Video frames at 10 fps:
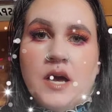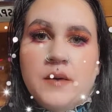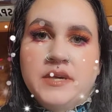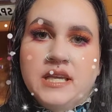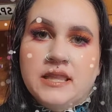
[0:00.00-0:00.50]

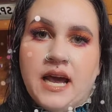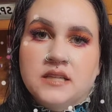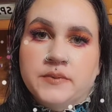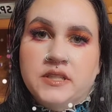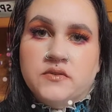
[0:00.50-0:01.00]
Coming in
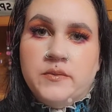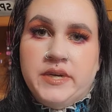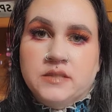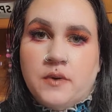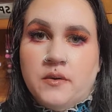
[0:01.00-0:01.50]
last place for
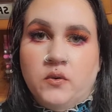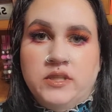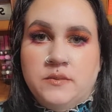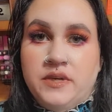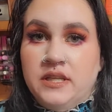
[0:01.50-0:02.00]
me is probably going
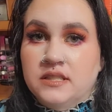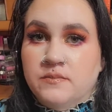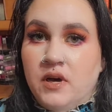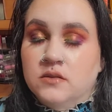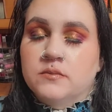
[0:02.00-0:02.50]
to be this
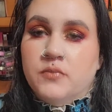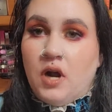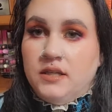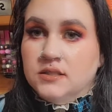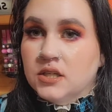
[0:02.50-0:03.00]
Melt
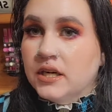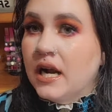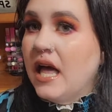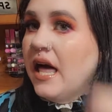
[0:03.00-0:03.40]
Bronzer.